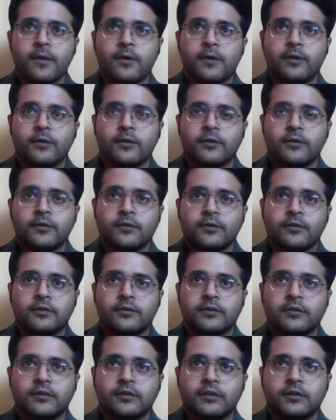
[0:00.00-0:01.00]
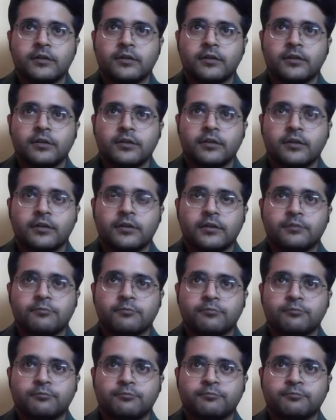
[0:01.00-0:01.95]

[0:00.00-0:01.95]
Nothing is said.